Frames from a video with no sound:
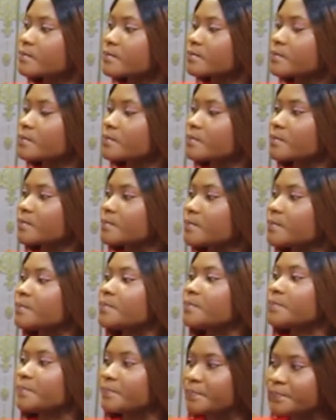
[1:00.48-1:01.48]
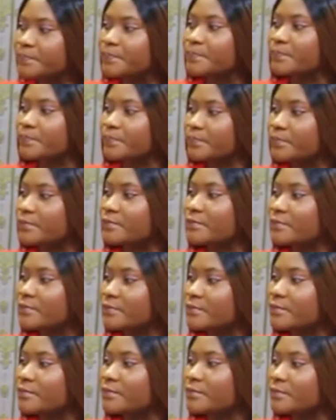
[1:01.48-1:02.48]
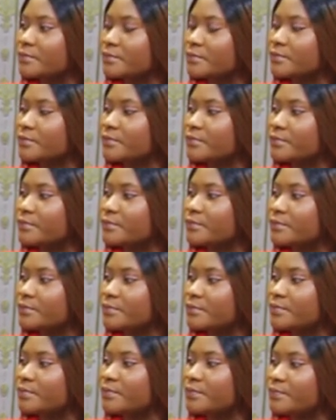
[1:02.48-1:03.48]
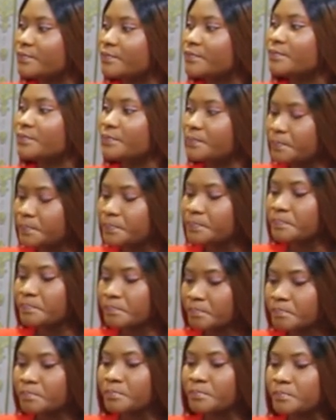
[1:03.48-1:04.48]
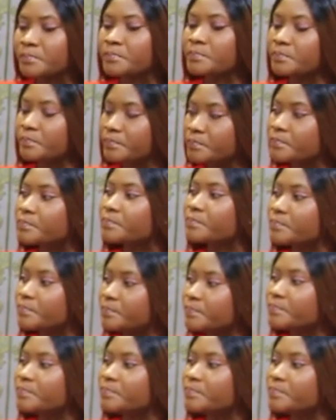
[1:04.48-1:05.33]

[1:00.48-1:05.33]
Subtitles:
No words are spoken by the person on screen.